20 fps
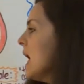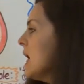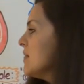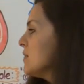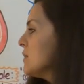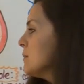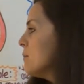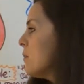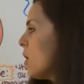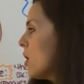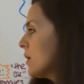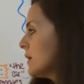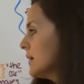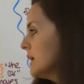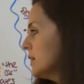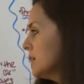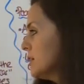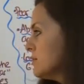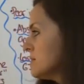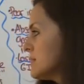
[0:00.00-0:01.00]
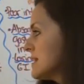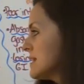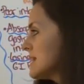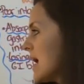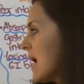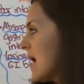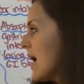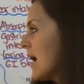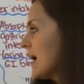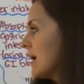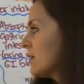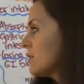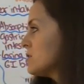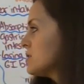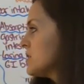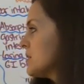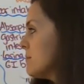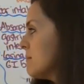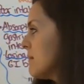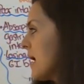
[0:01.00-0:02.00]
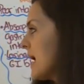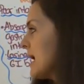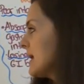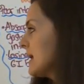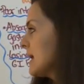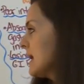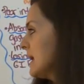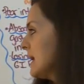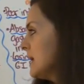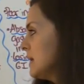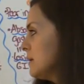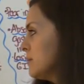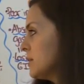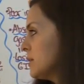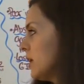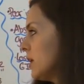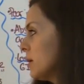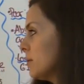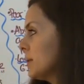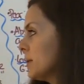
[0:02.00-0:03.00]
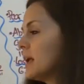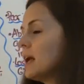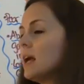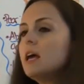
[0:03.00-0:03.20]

The body uses iron to make hemoglobin.